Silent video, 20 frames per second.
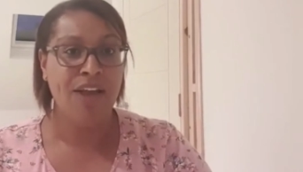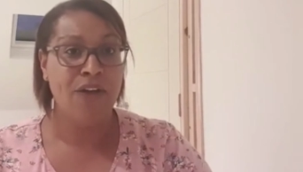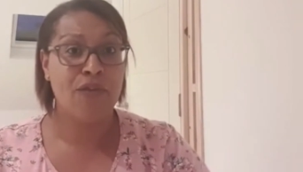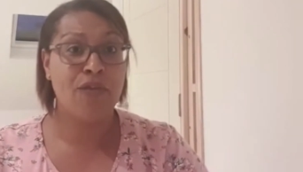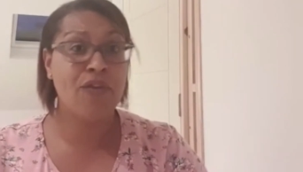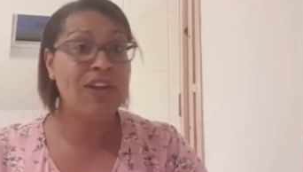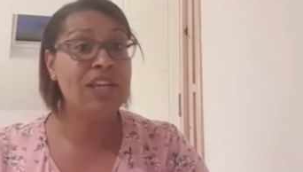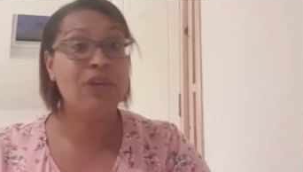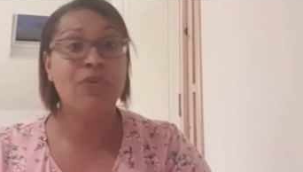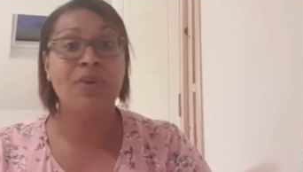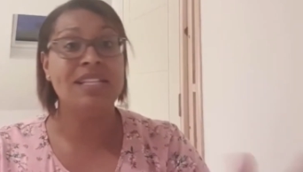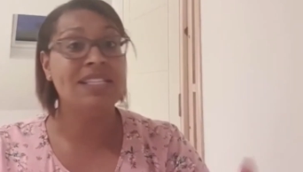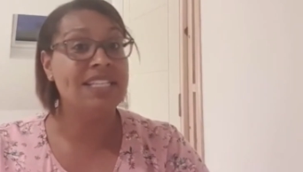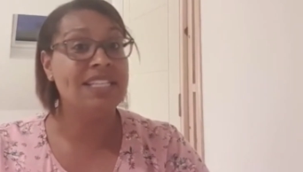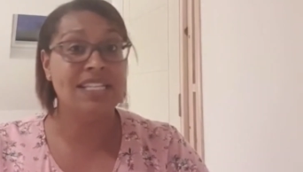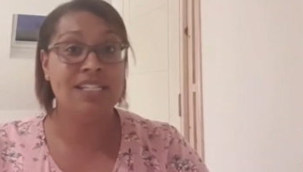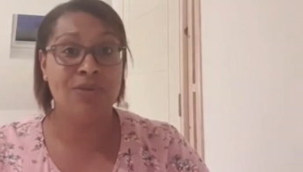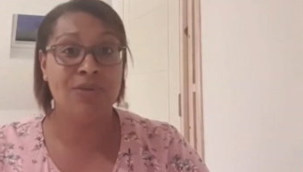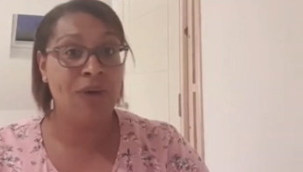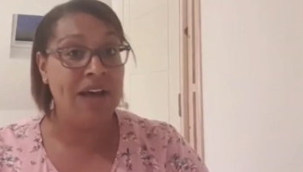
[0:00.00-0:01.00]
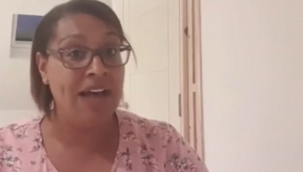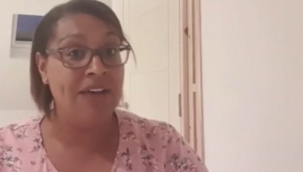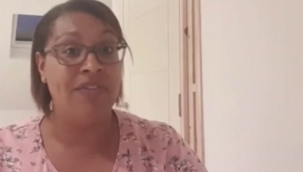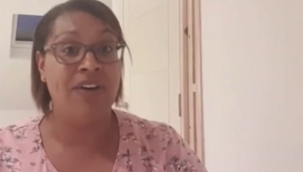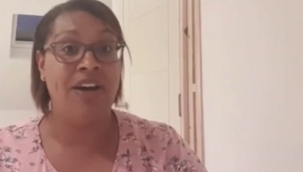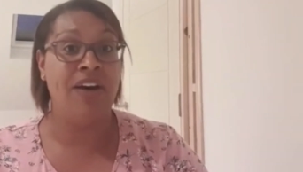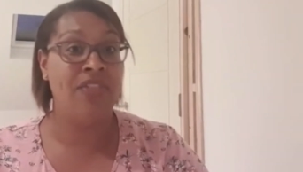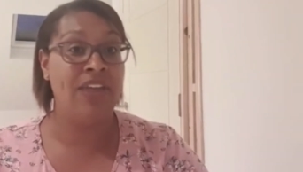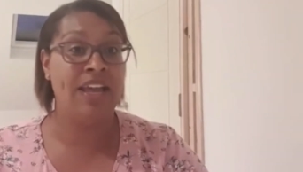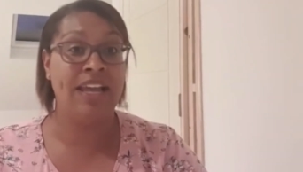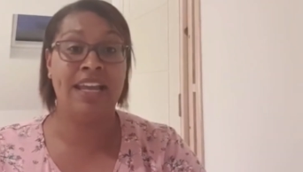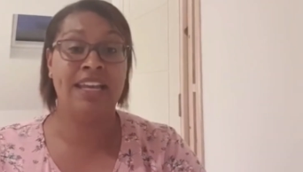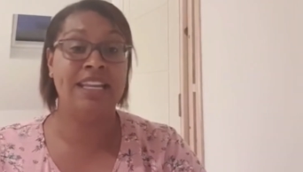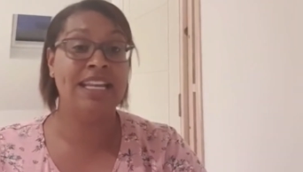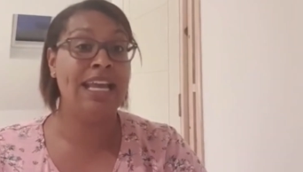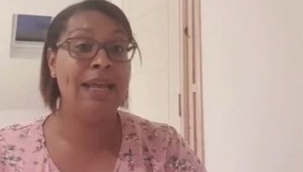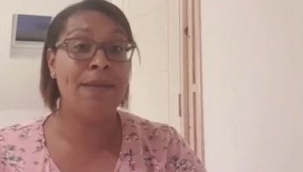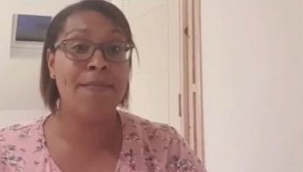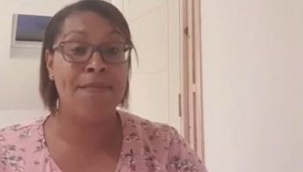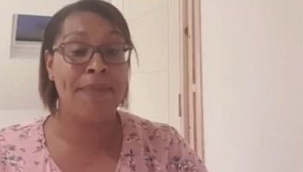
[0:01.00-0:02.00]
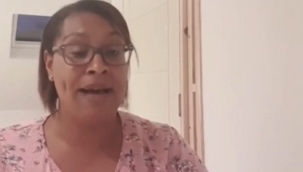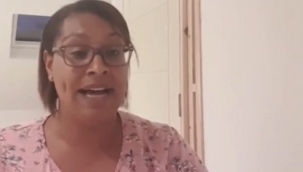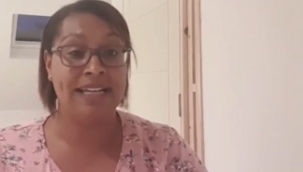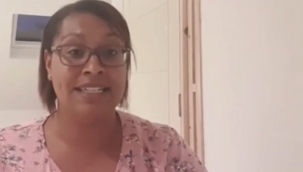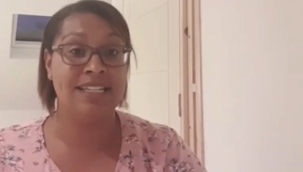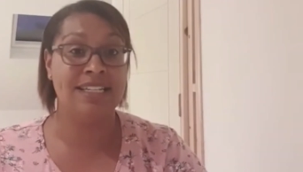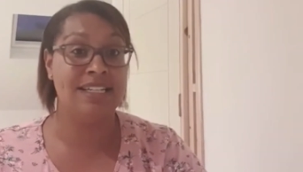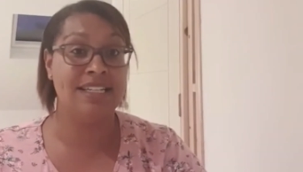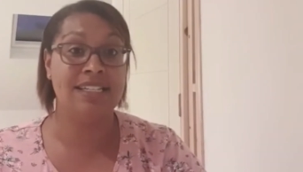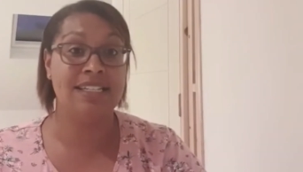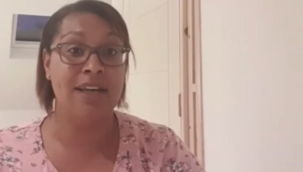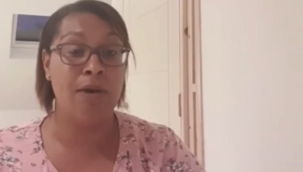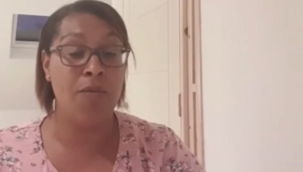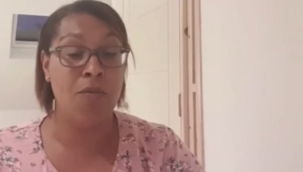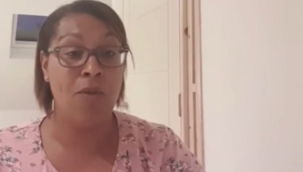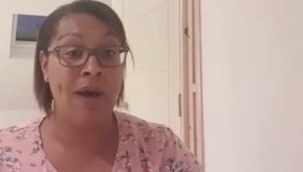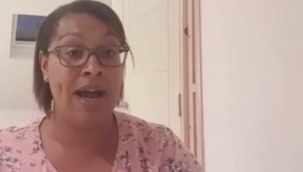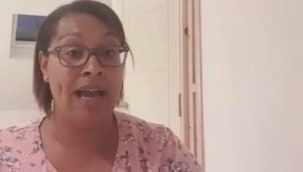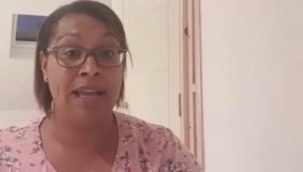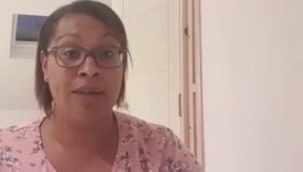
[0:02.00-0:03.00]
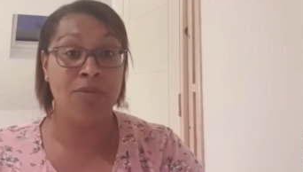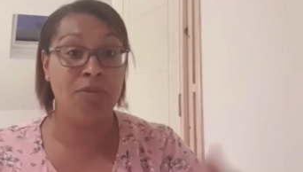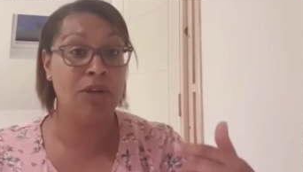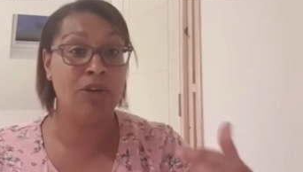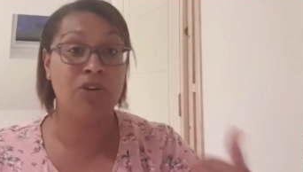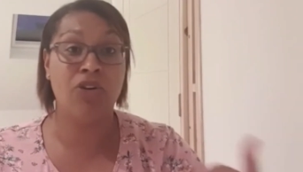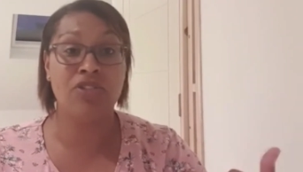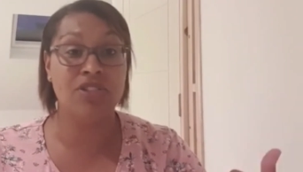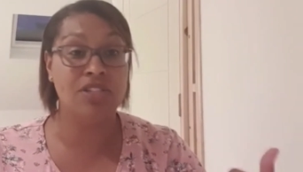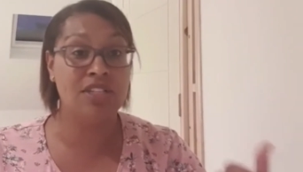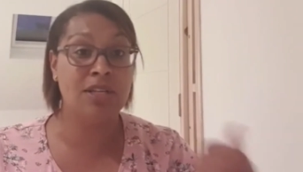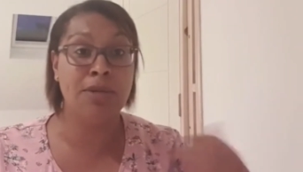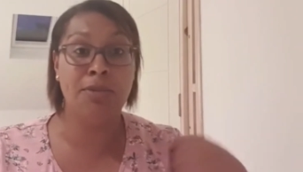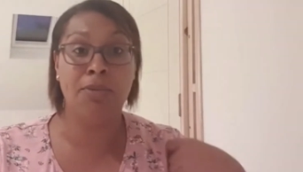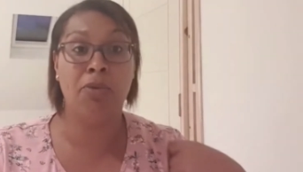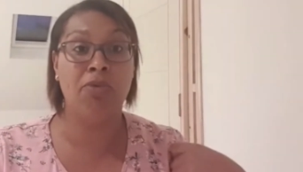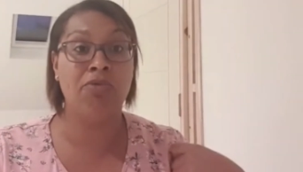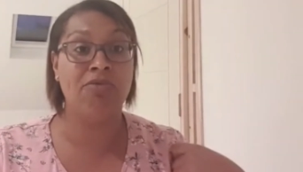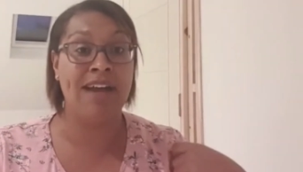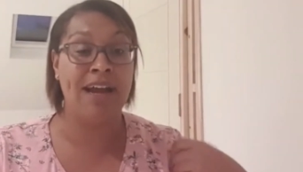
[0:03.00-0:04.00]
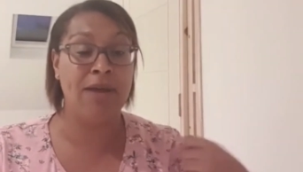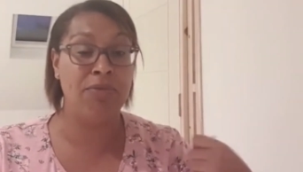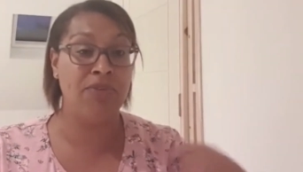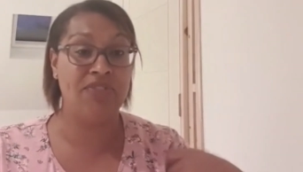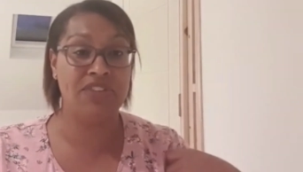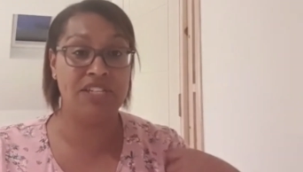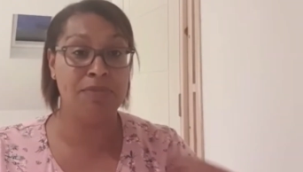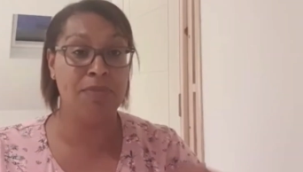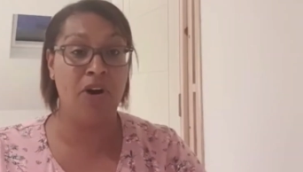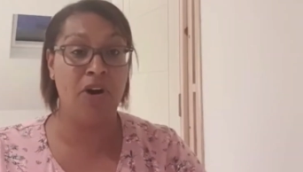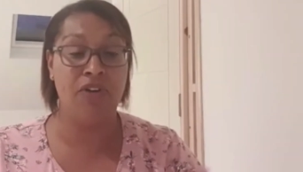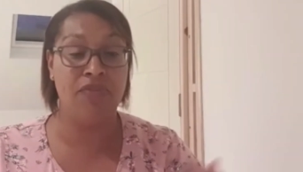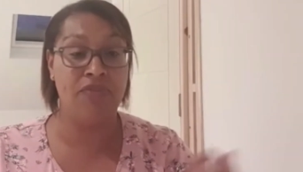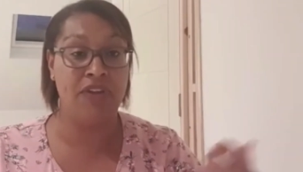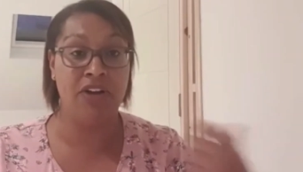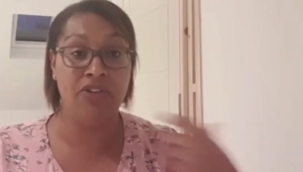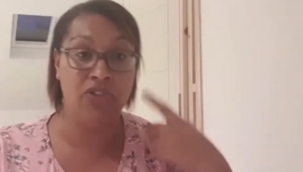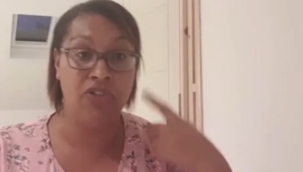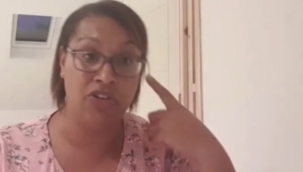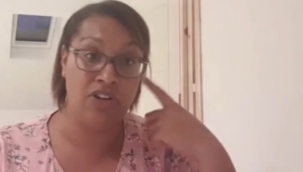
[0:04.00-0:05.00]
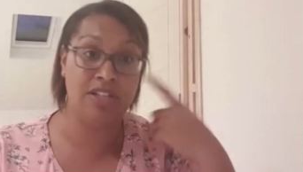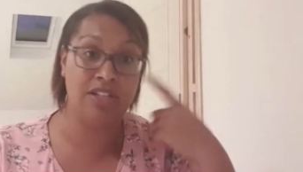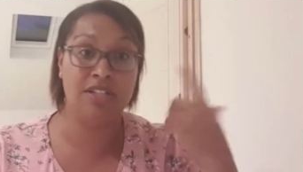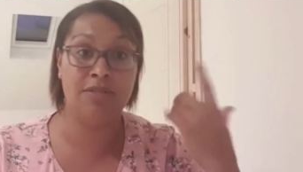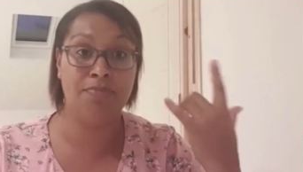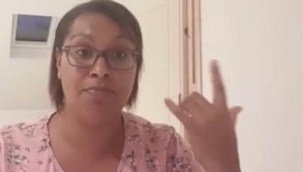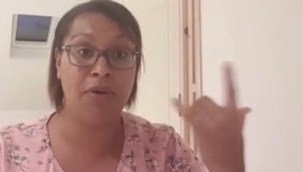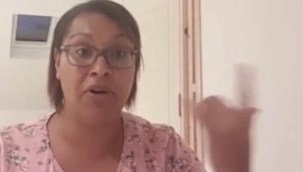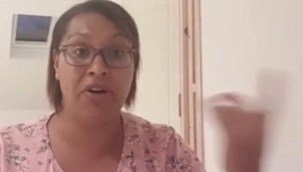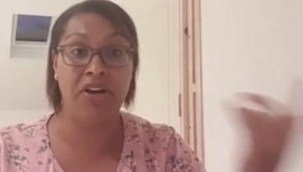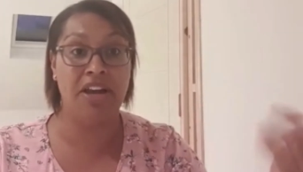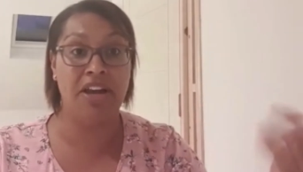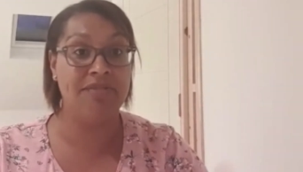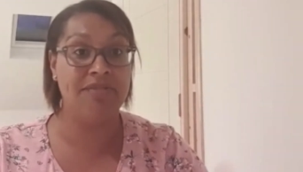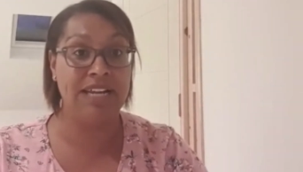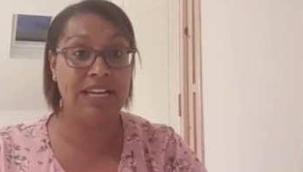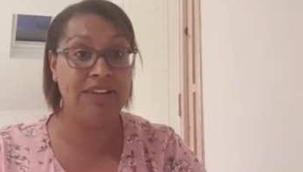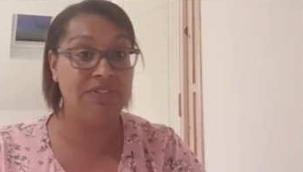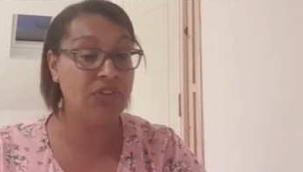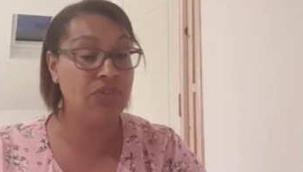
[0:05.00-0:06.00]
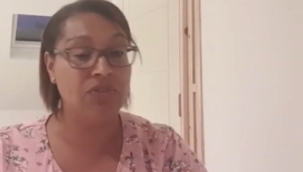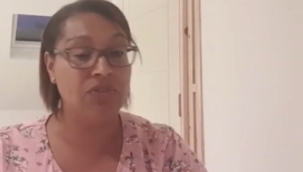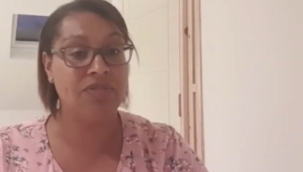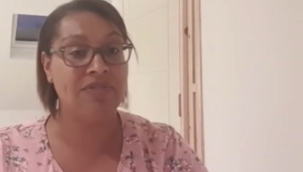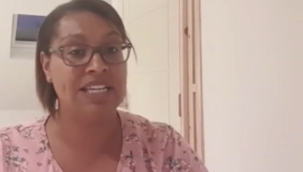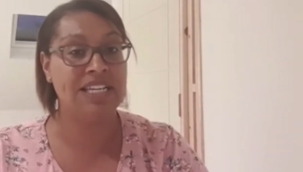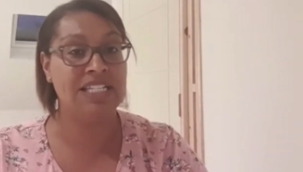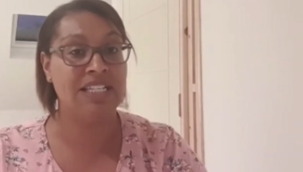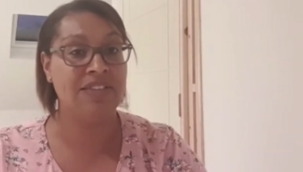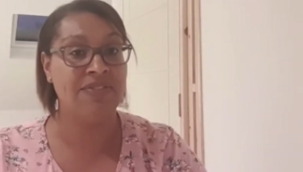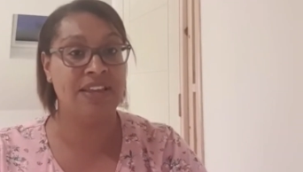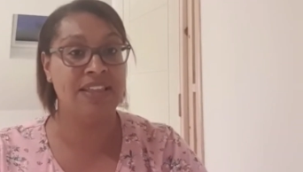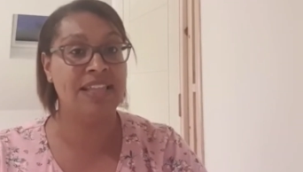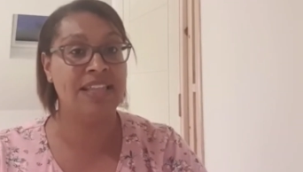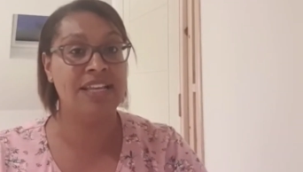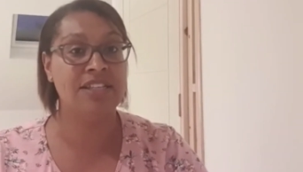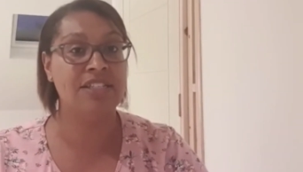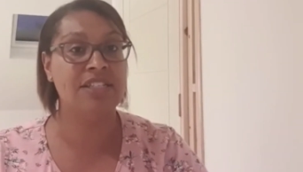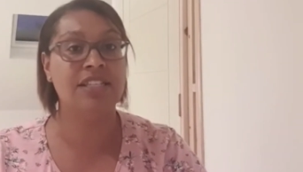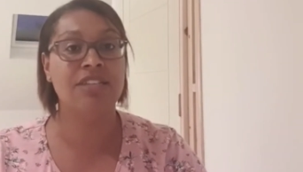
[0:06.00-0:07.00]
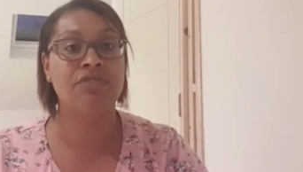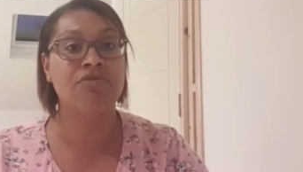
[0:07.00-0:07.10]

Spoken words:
frequencies or whatever, they're going to impact us some way. We constantly walk around with a smartphone on us by our ear and all the rest of it. There's